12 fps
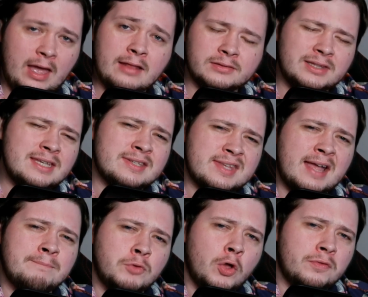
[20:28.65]
At least
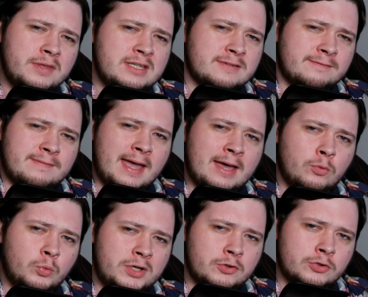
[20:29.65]
I'm not these fat
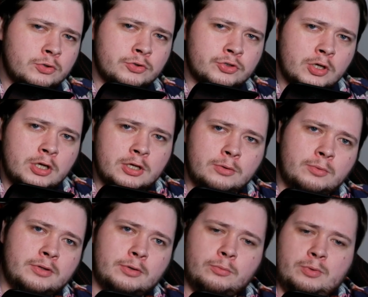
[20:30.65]
weirdos
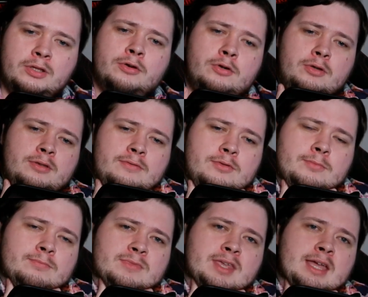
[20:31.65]
with their
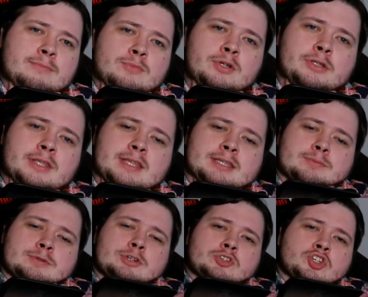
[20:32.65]
camera like this,
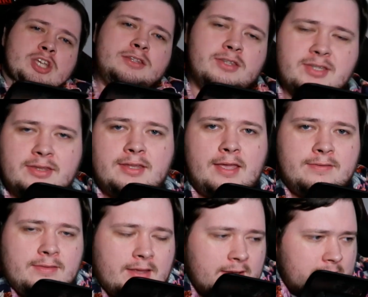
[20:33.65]
with their chins and